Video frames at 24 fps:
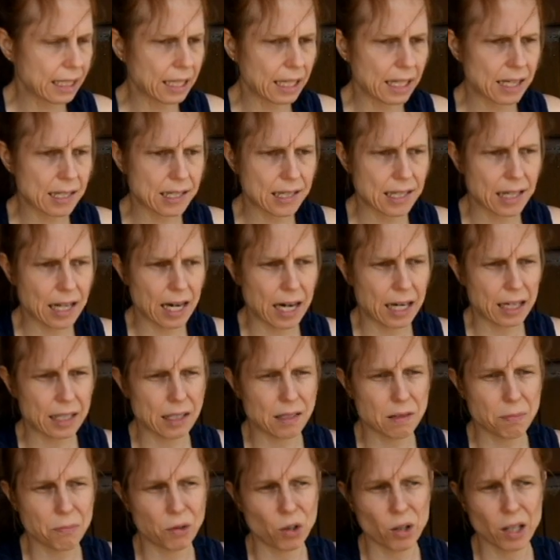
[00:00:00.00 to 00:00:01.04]
is that
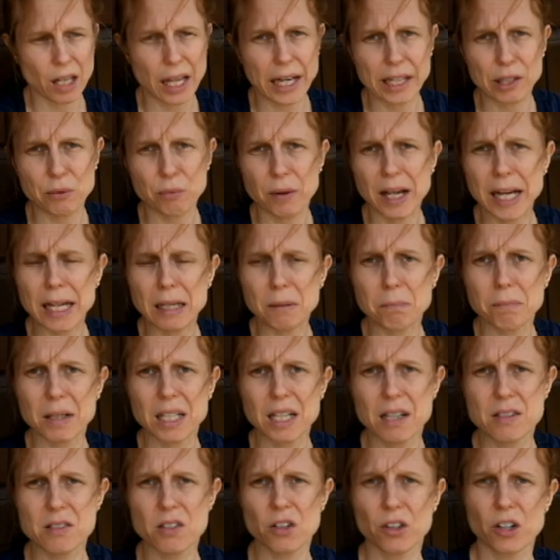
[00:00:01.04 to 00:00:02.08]
it's more lightweight
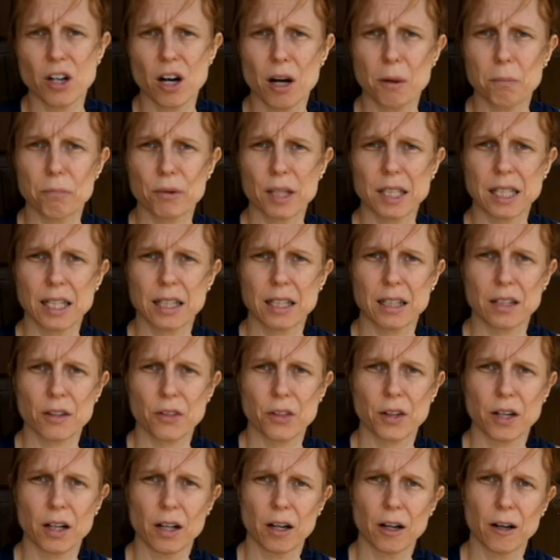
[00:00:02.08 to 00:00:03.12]
because you're not bringing
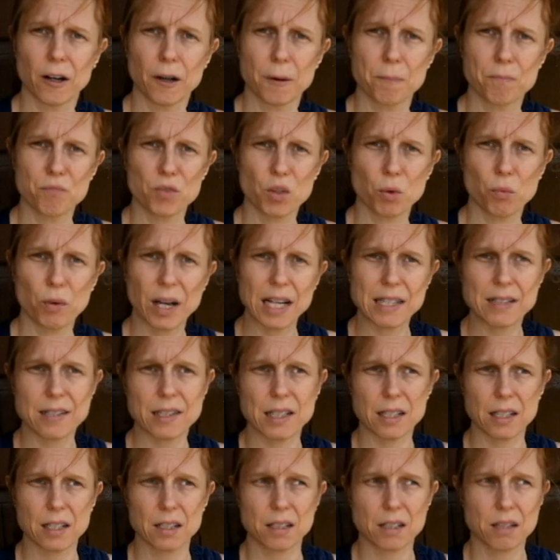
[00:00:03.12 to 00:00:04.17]
the
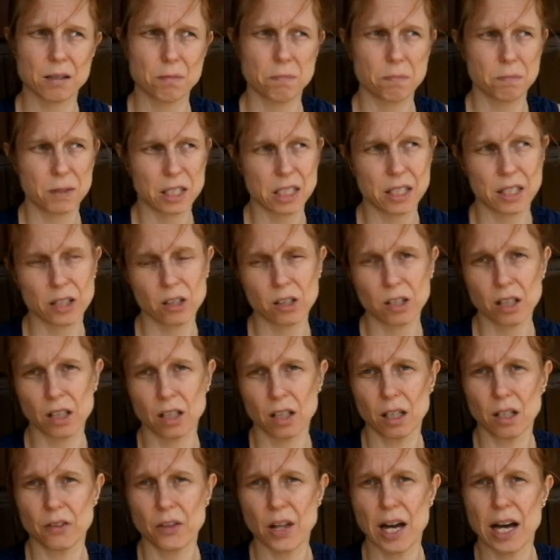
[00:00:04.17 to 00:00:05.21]
wasted
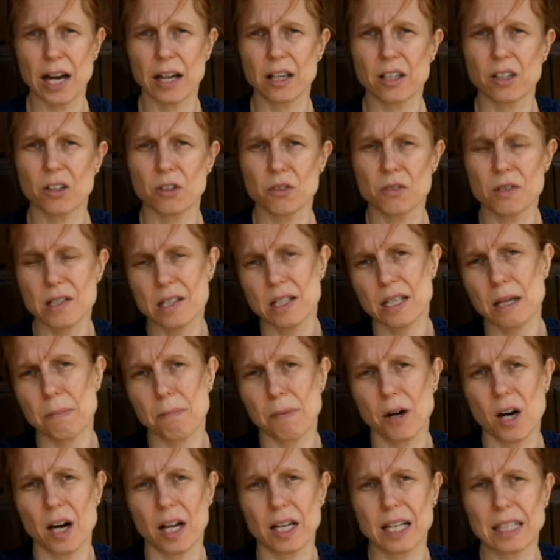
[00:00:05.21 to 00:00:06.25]
material that you sleep
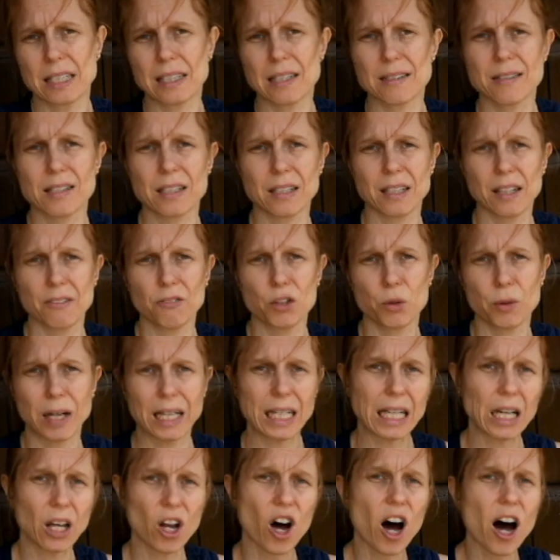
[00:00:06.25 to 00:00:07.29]
on and doesn't give you
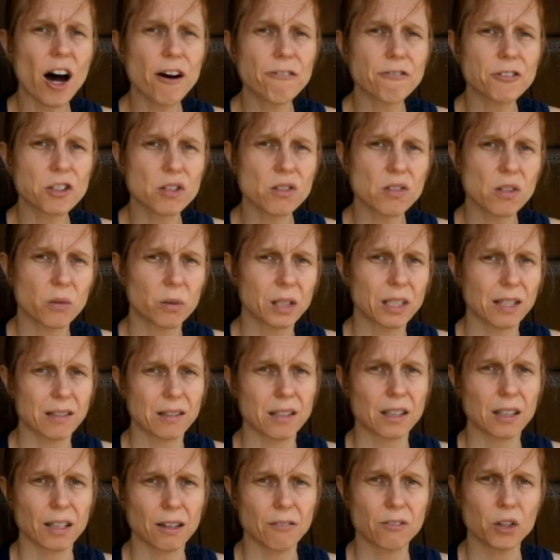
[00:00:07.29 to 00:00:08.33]
any loft, so it
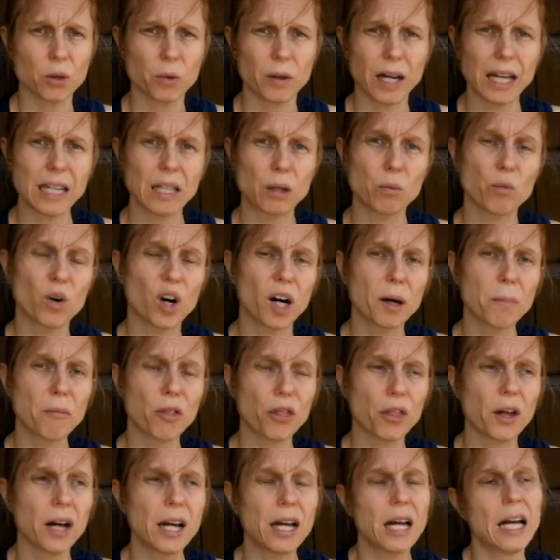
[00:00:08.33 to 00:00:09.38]
doesn't give you any
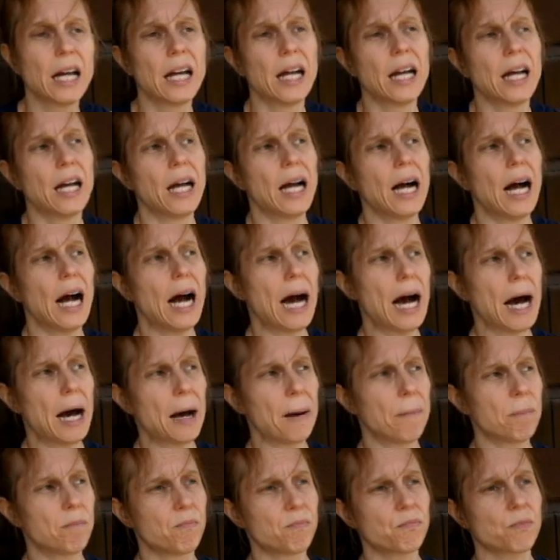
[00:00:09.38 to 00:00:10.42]
warmth.
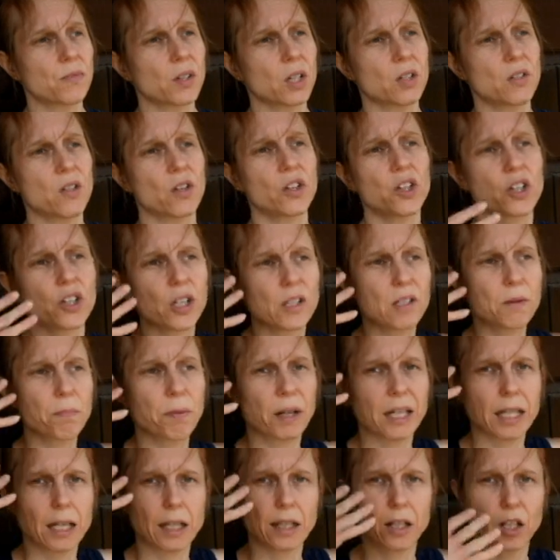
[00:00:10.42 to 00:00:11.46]
So you're just
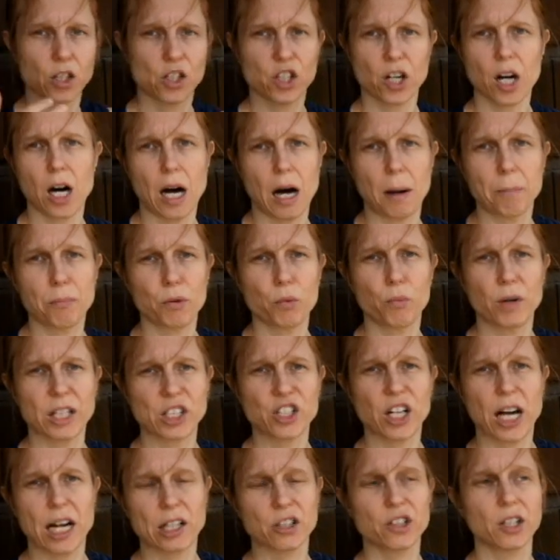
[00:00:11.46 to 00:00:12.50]
bringing the top,
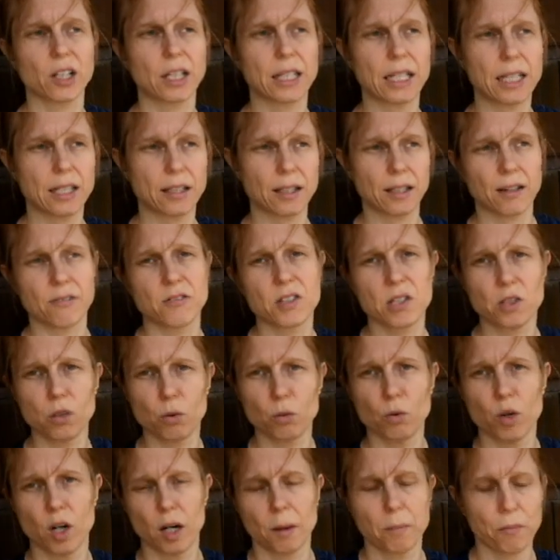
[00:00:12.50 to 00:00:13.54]
which actually gives you
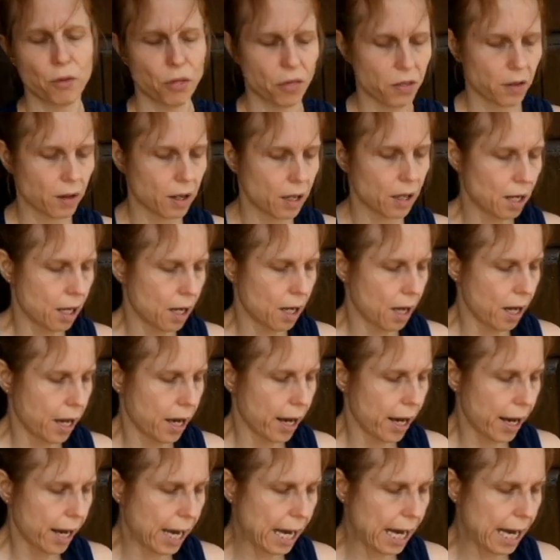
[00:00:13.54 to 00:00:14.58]
warmth.
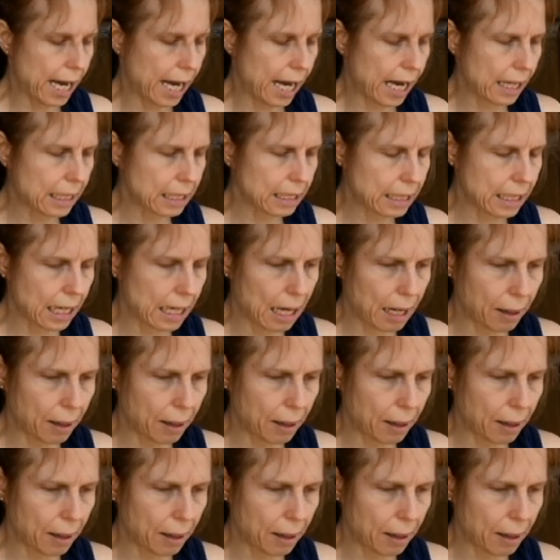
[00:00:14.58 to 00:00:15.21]
And